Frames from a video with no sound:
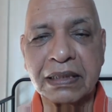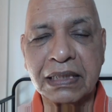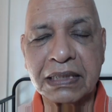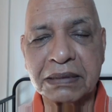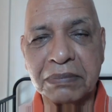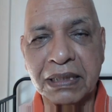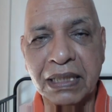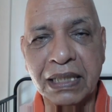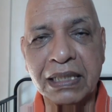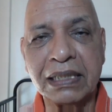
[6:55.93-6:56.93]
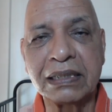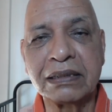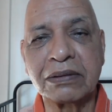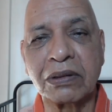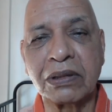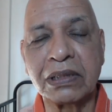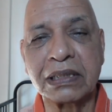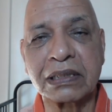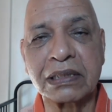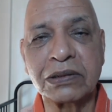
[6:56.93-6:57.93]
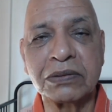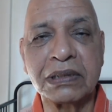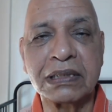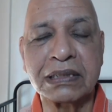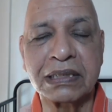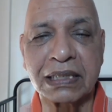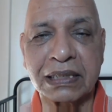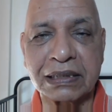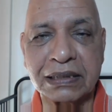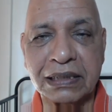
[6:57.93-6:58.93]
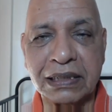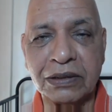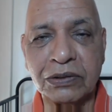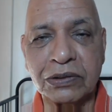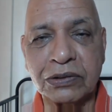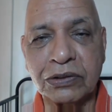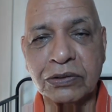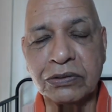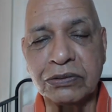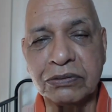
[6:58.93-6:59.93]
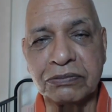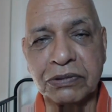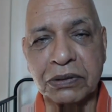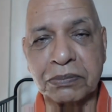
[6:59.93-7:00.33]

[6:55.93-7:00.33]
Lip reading: is behind all the rituals that Hindus do for